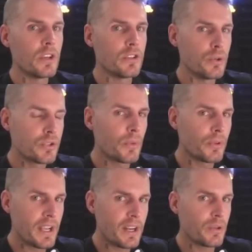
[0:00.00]

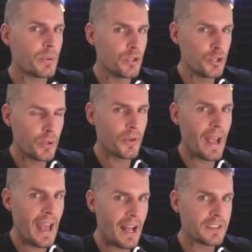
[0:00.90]
usable data you can use with
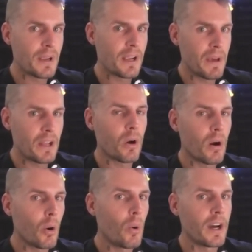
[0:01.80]
your ads to make a better
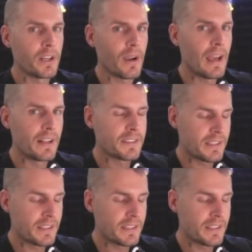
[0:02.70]
ROI on your ads.